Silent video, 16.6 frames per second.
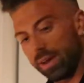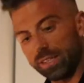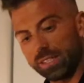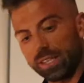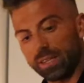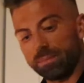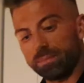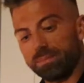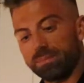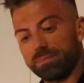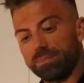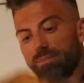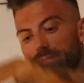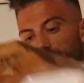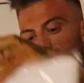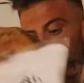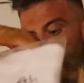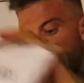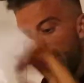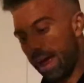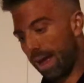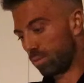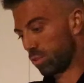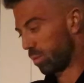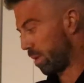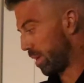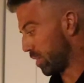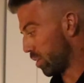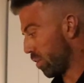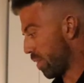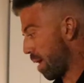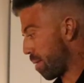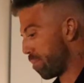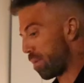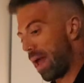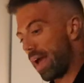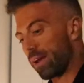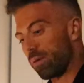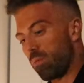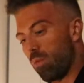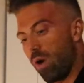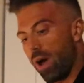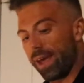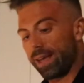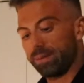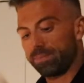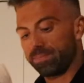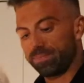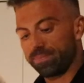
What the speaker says: amazing. Absolutely amazing, got that in black and white.